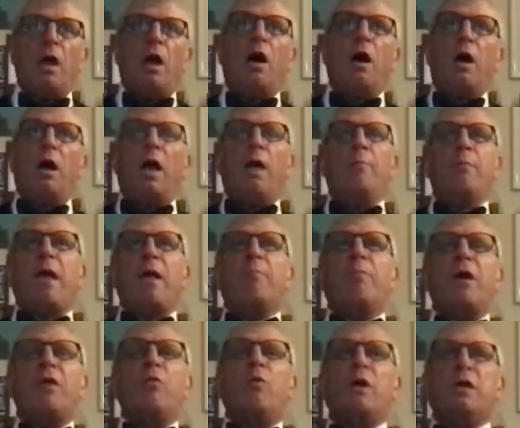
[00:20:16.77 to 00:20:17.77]
And
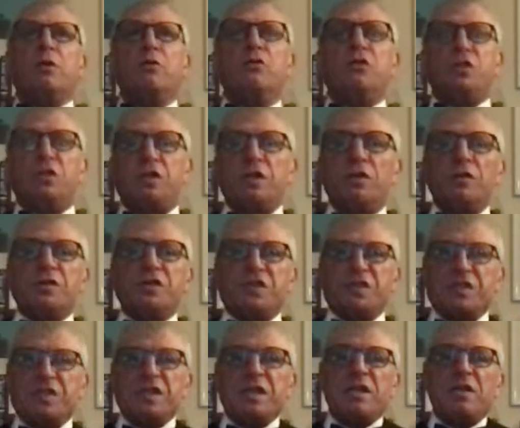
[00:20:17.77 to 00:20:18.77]
by the way, you still
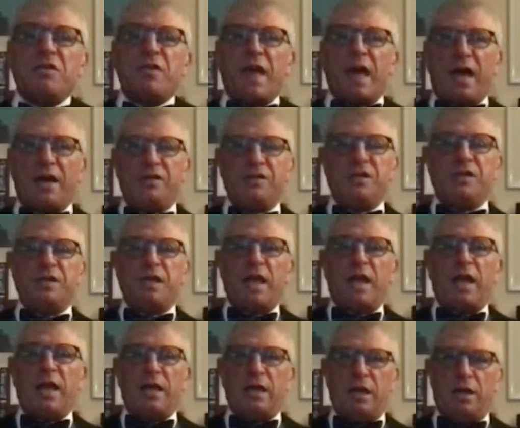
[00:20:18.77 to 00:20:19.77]
see that
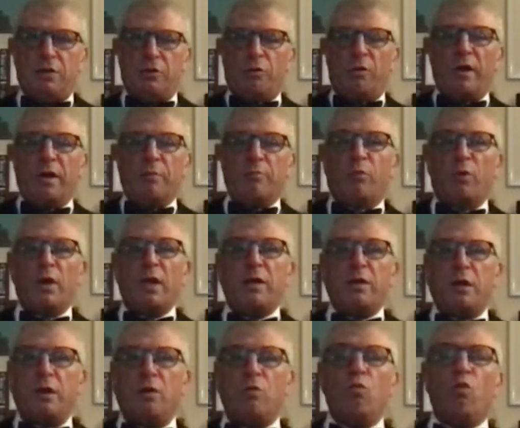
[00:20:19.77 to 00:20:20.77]
today in Great
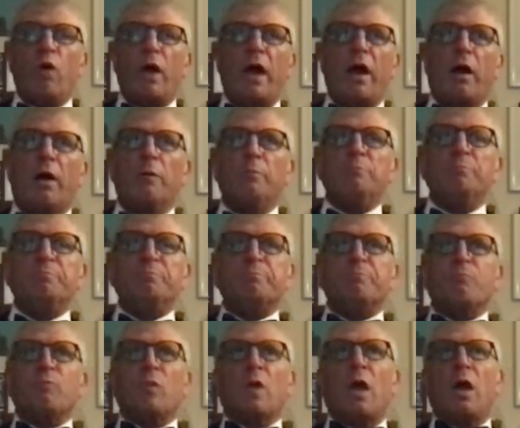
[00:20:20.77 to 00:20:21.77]
Britain, where
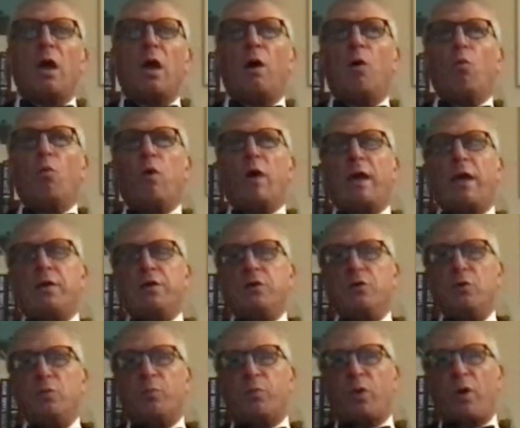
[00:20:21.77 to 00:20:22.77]
when a
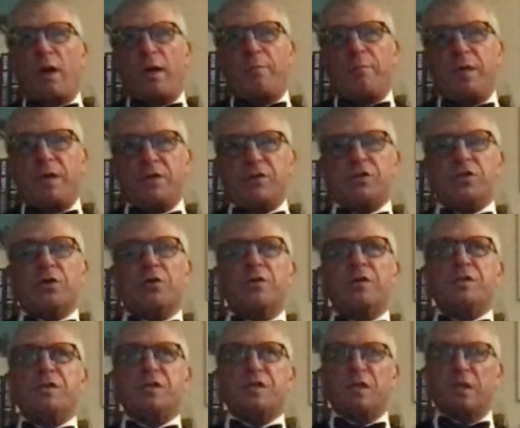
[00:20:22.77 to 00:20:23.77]
new prime minister
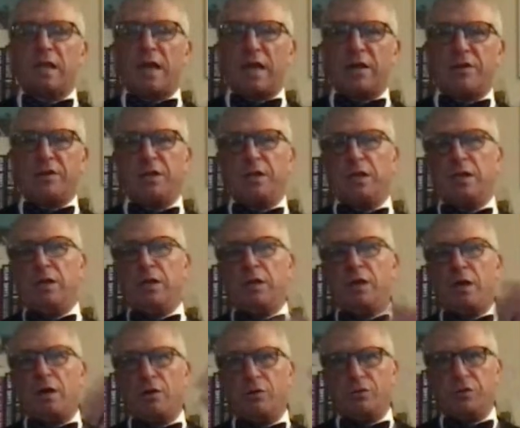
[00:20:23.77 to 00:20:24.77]
is selected, he
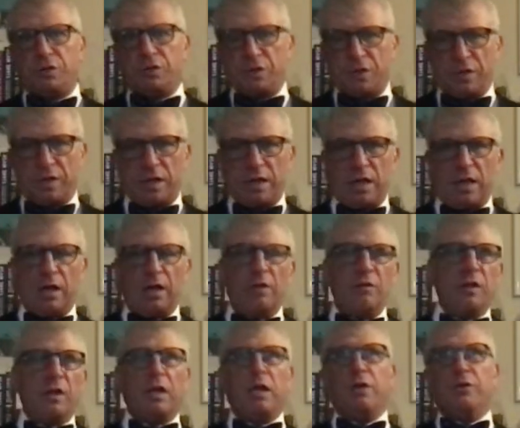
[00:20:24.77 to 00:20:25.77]
goes to the king,
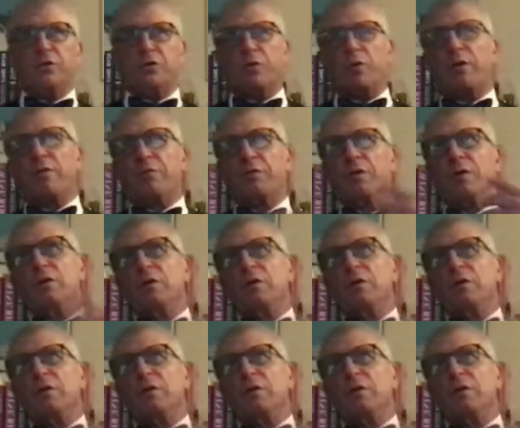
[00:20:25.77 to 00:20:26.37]
and the king sort of,